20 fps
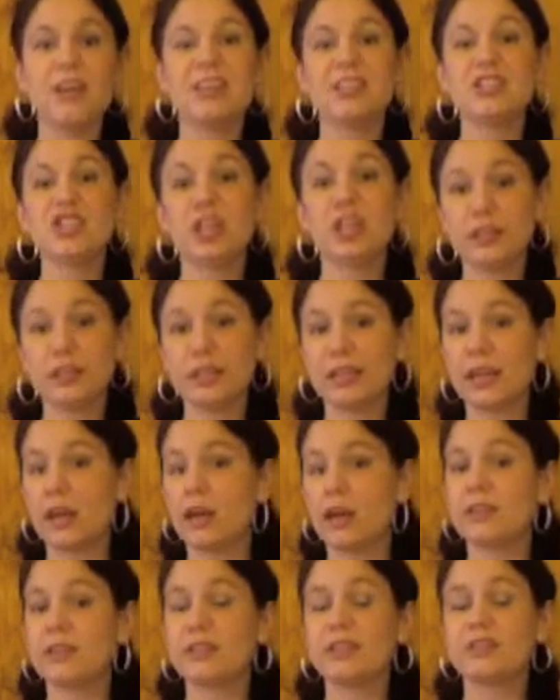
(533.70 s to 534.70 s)

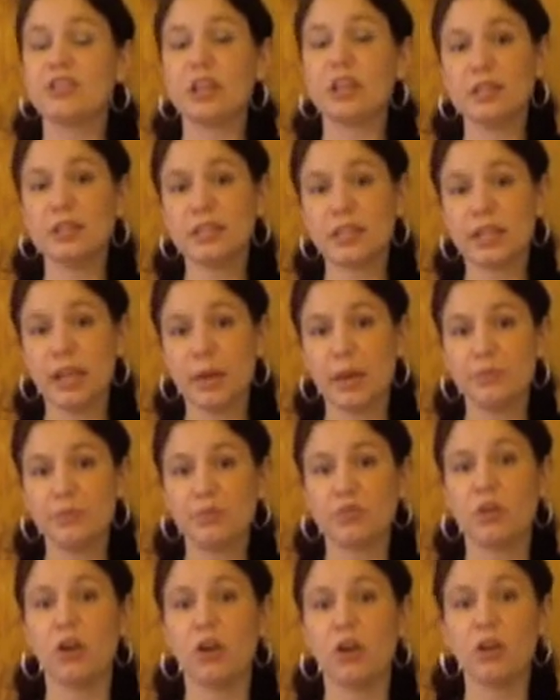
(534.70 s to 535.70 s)
Gelatin
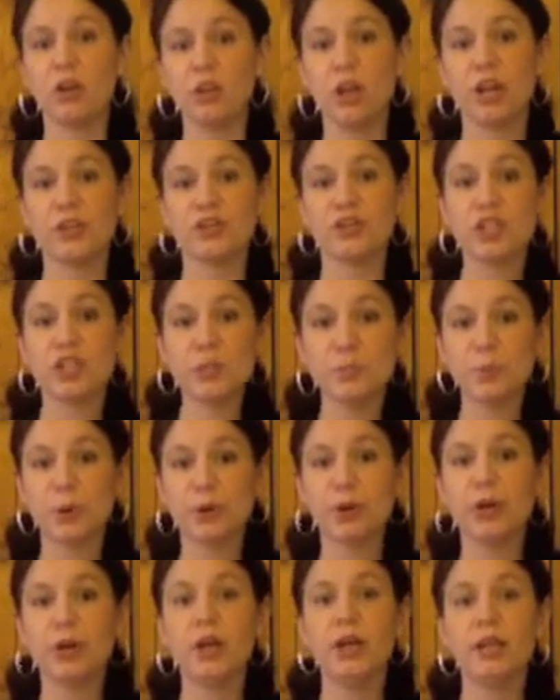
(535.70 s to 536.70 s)
capsules are a lot
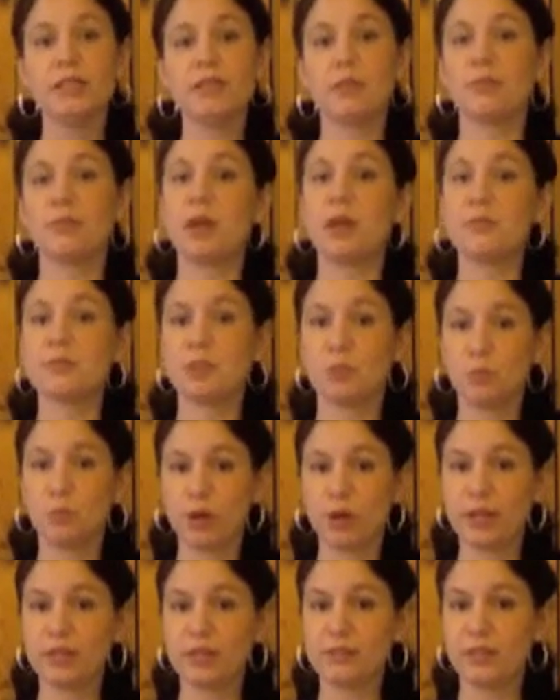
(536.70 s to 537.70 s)
cheaper. Sometimes they're more
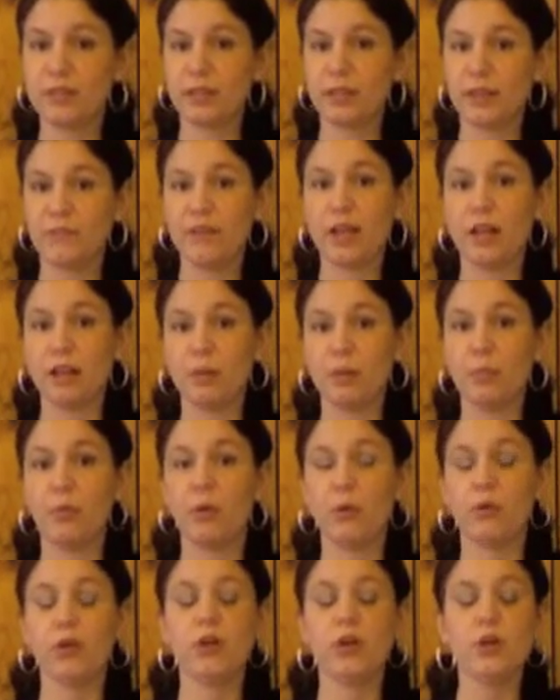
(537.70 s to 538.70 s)
easily
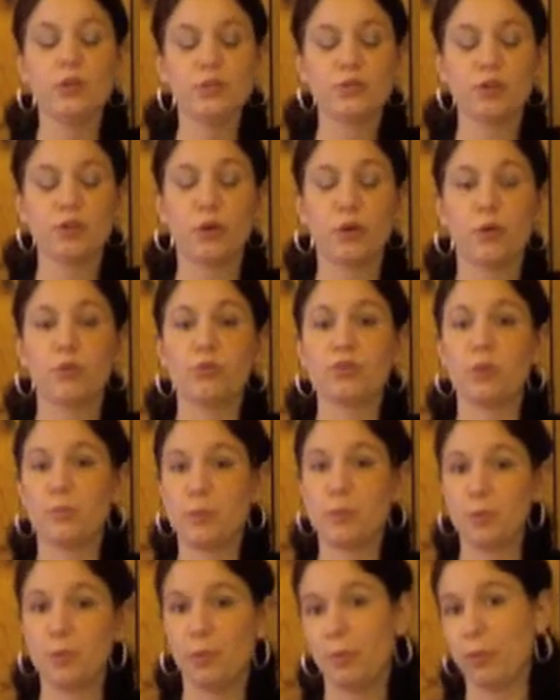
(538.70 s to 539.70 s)
available. So some
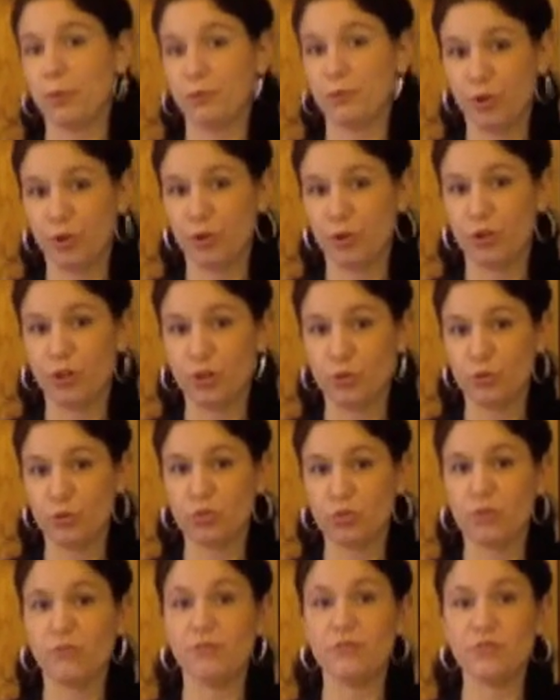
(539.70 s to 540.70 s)
people prefer to use
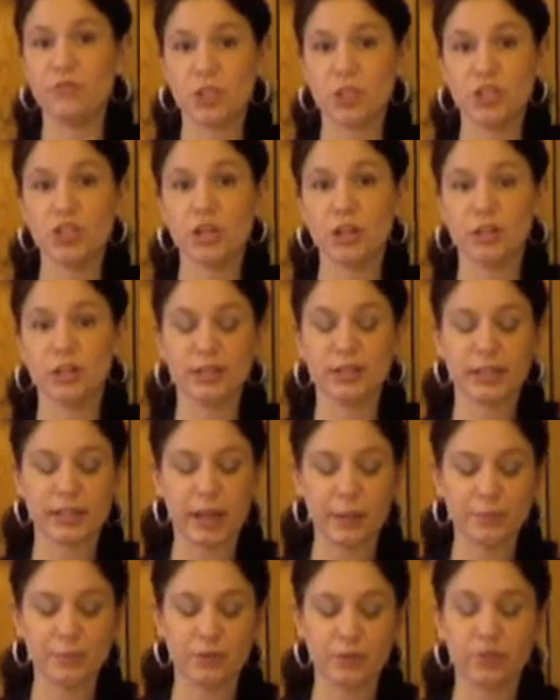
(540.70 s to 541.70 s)
the gelatin
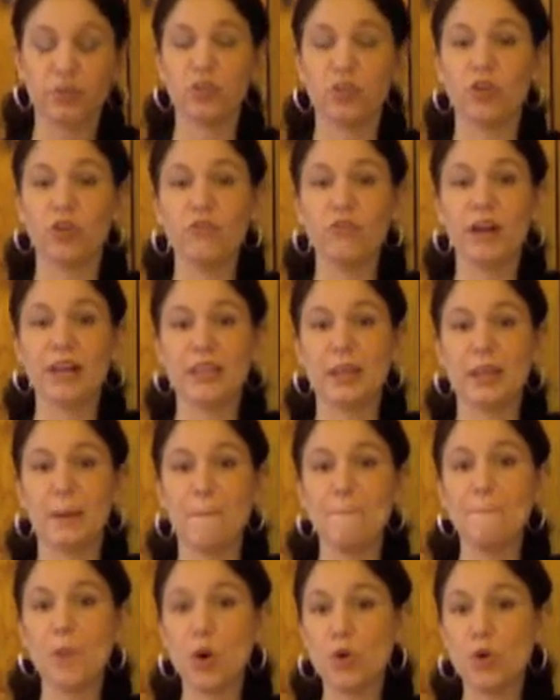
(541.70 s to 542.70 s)
capsules. And you'll find that
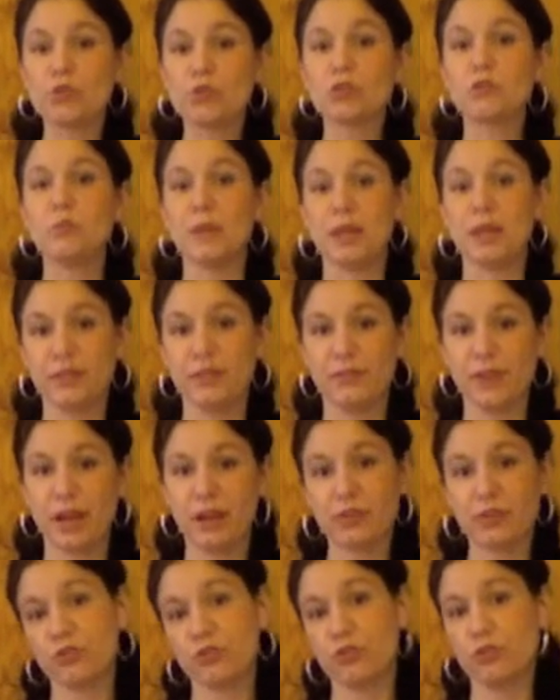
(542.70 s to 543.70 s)
most
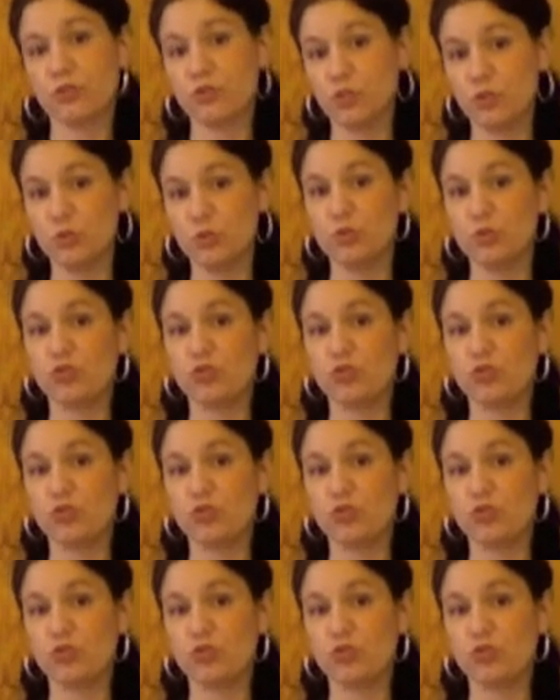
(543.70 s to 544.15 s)
manufacturers use